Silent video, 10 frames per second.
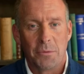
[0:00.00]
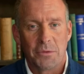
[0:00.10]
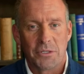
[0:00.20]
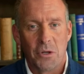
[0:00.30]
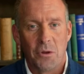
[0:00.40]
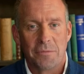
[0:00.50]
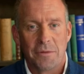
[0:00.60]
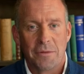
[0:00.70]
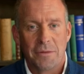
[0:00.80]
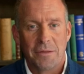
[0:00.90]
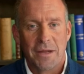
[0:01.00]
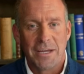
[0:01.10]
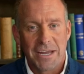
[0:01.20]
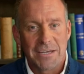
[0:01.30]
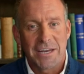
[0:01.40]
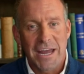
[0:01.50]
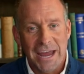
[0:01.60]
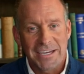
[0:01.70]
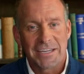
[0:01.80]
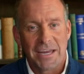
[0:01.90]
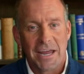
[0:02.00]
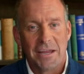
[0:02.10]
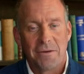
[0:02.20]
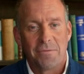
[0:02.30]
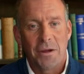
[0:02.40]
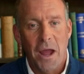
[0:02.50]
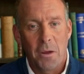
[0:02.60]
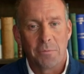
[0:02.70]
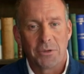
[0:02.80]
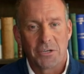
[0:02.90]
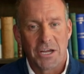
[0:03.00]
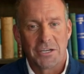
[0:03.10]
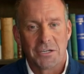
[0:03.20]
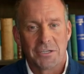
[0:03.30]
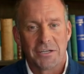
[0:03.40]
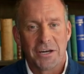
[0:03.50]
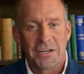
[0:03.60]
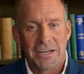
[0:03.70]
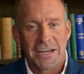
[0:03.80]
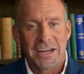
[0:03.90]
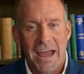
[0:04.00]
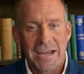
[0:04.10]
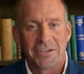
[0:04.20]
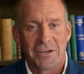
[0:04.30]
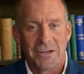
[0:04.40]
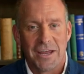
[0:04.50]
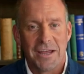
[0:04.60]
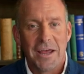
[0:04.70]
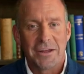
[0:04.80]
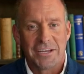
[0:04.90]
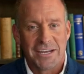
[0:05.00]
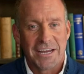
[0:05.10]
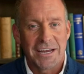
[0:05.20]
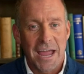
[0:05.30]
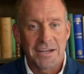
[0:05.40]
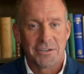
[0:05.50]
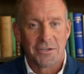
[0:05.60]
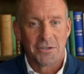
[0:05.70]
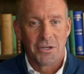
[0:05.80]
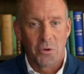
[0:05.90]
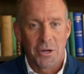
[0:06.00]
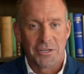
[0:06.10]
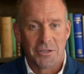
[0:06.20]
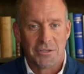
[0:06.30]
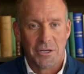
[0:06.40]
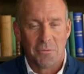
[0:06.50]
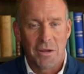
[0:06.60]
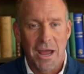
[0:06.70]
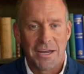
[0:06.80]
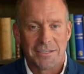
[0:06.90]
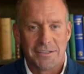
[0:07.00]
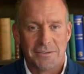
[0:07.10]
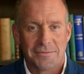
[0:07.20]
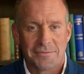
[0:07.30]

to solve. Click the hints link for help suggestions and click the answers link to see the answers to the questions that were asked.